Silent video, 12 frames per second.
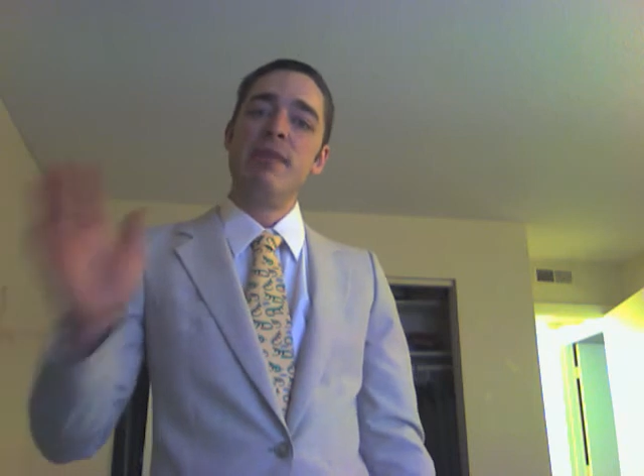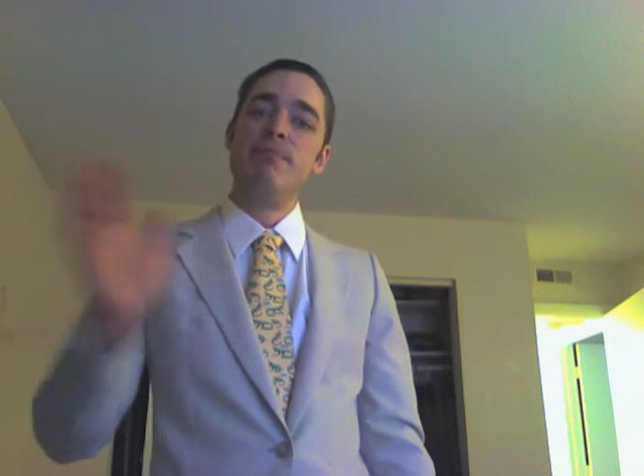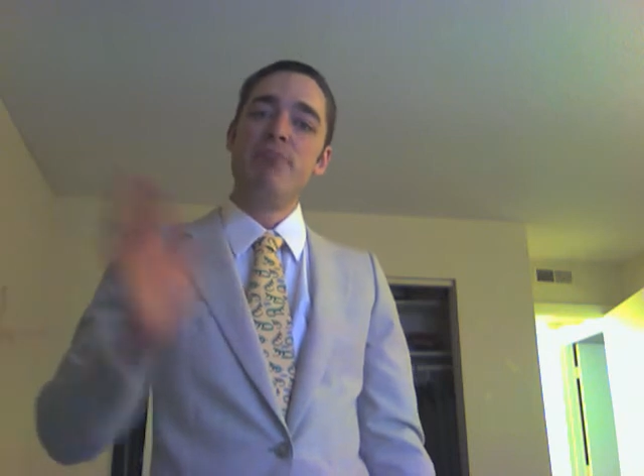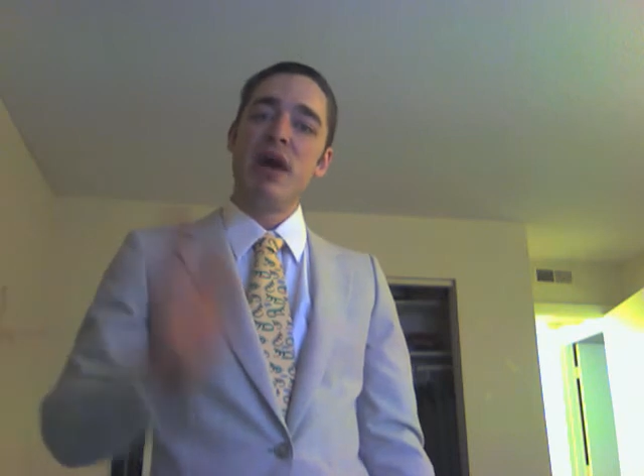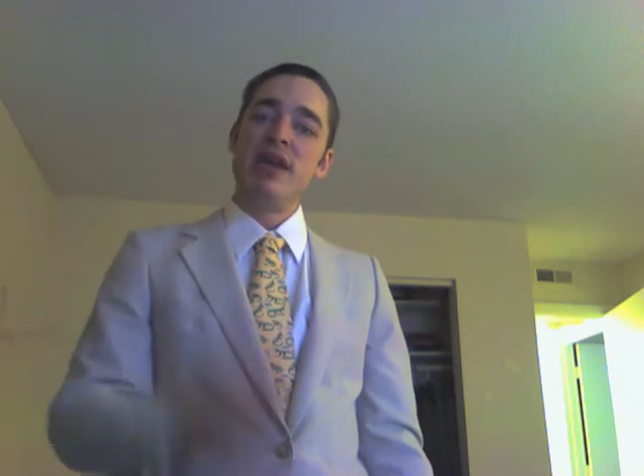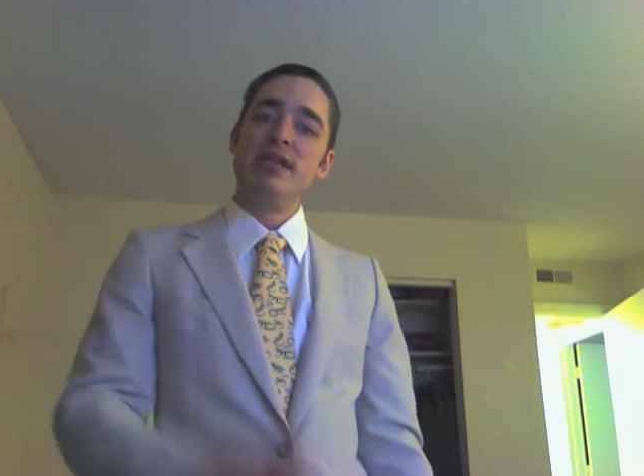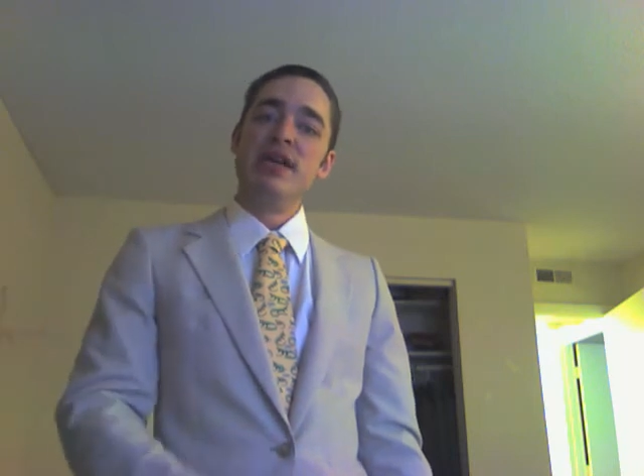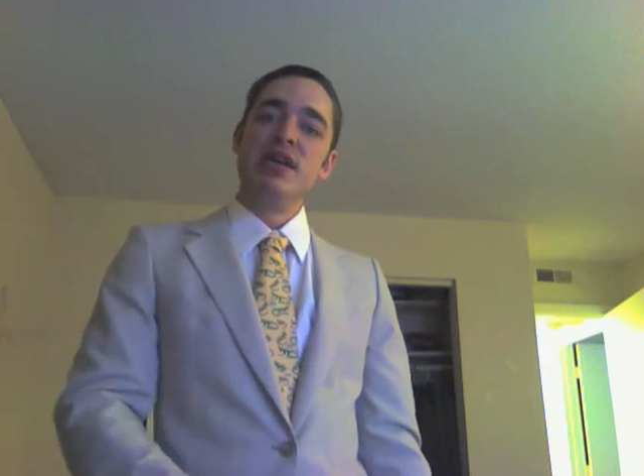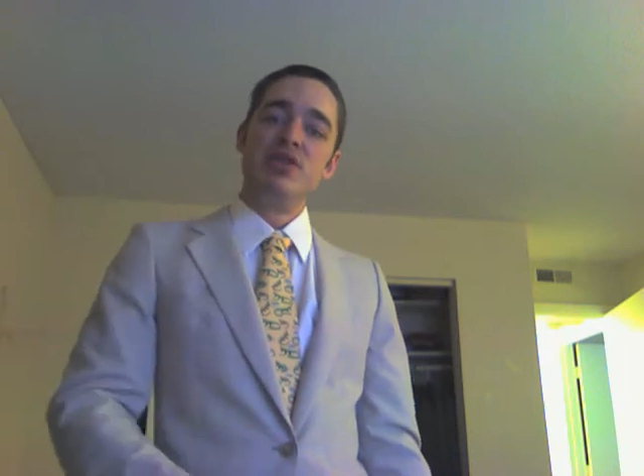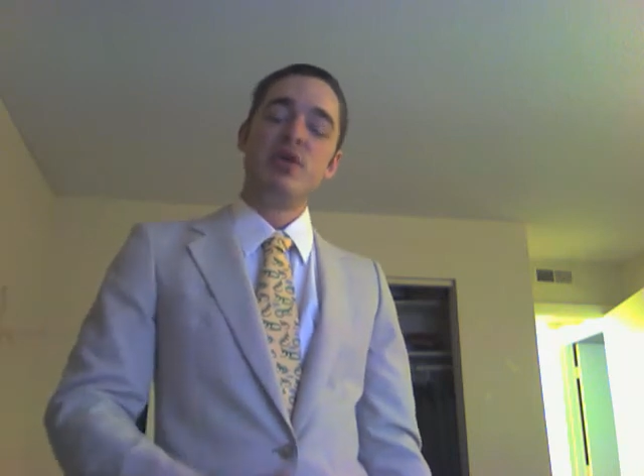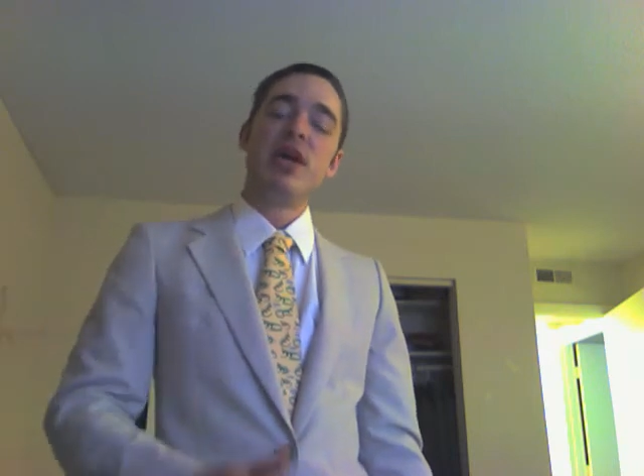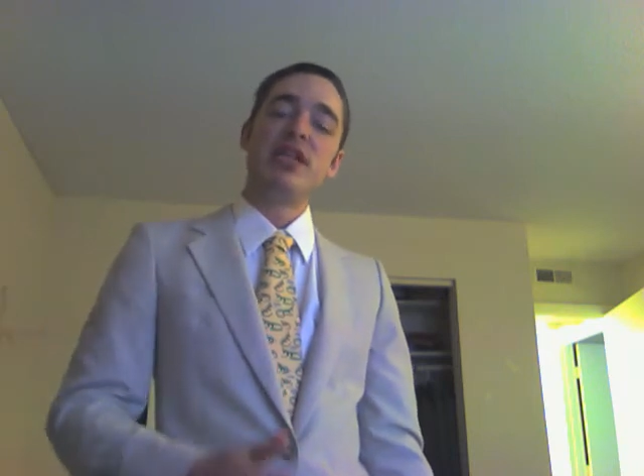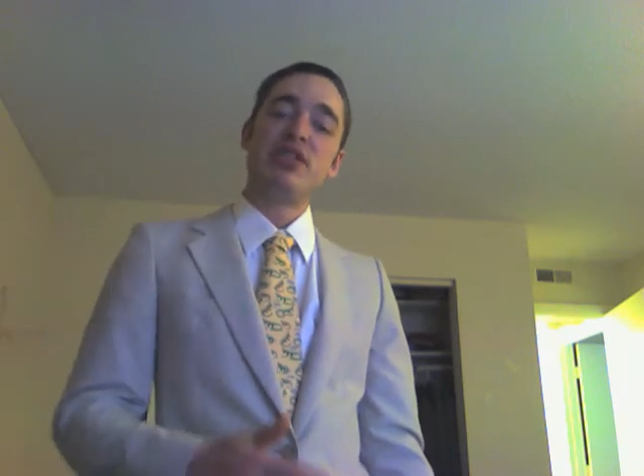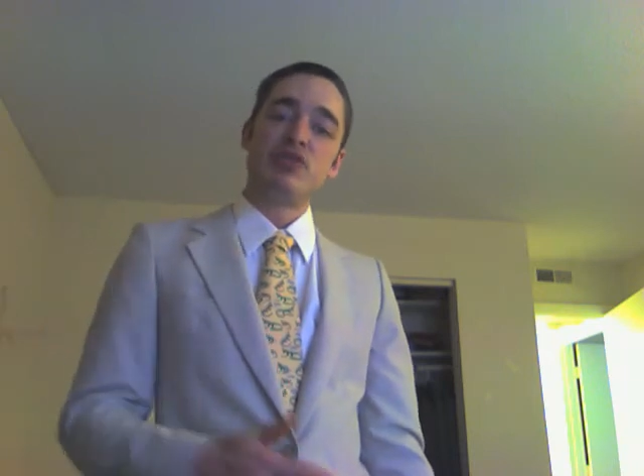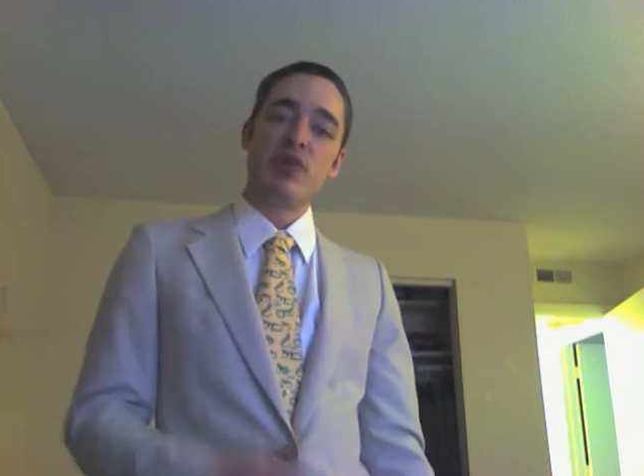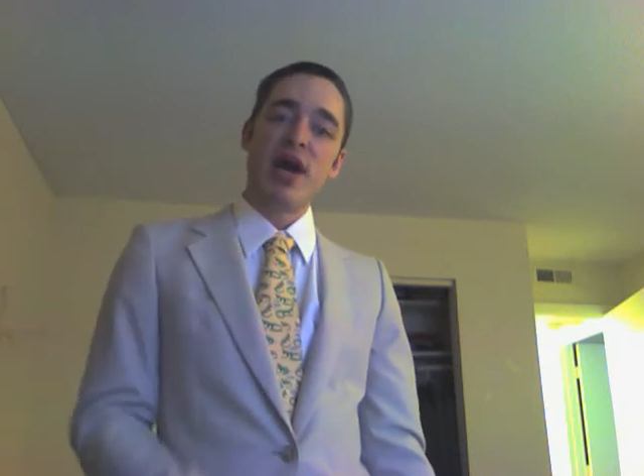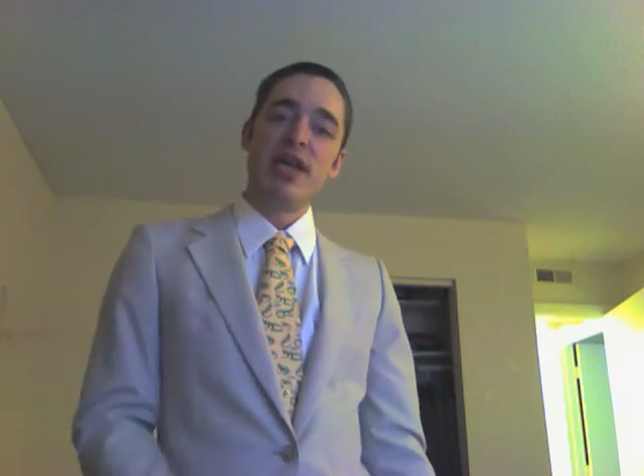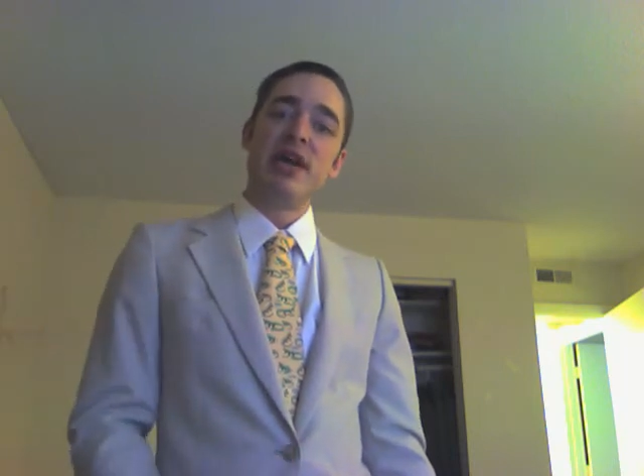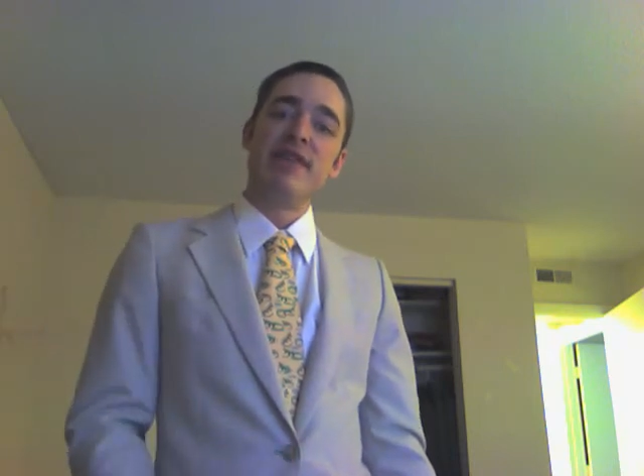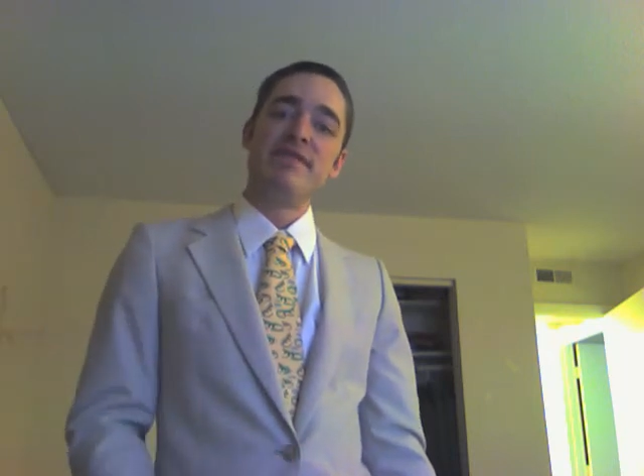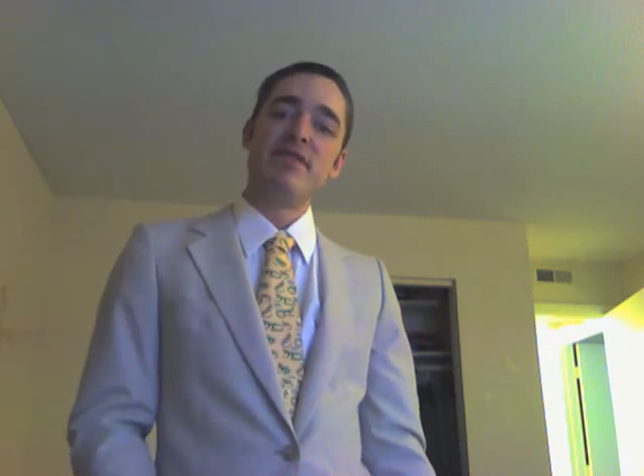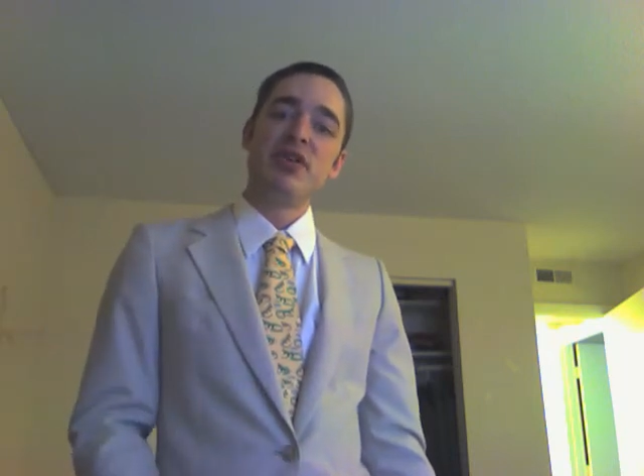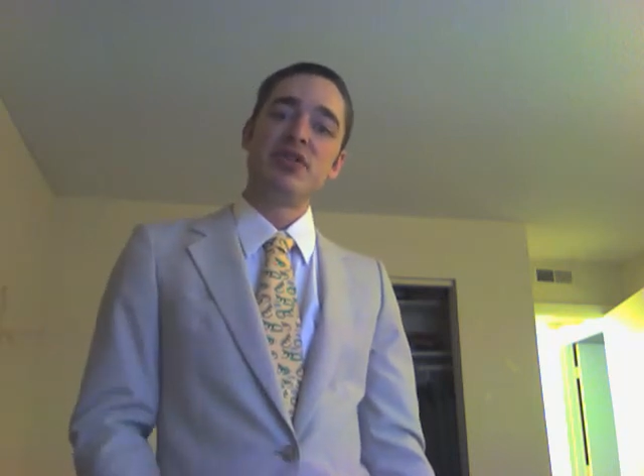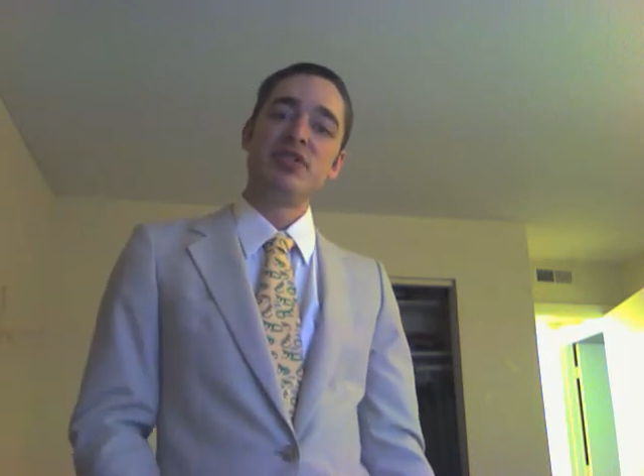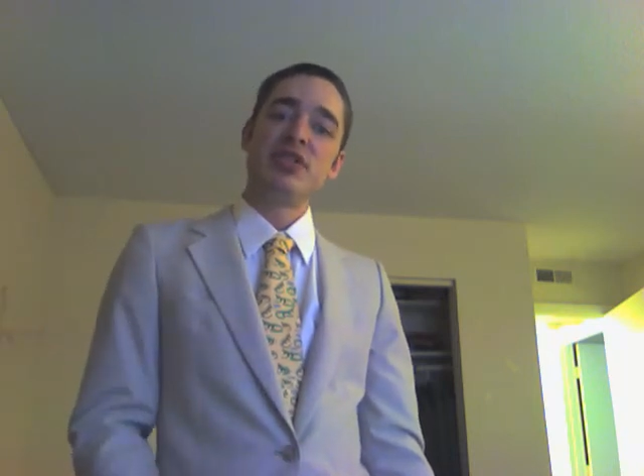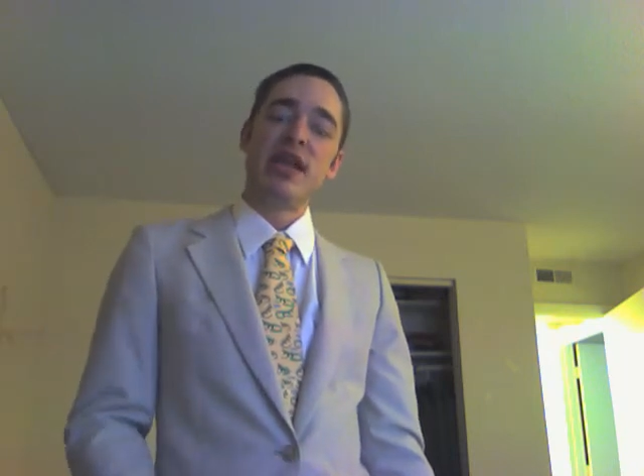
but you got to try it on first.